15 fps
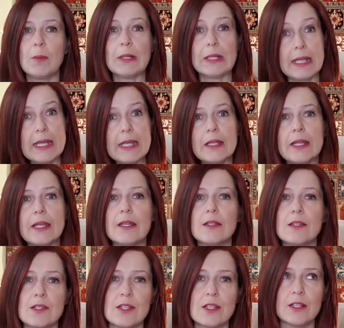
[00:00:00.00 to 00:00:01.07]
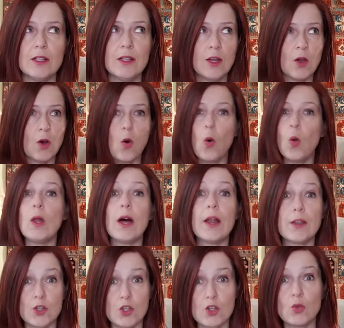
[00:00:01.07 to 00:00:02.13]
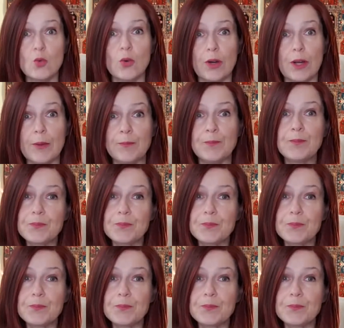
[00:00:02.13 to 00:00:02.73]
but healing it is a whole other story.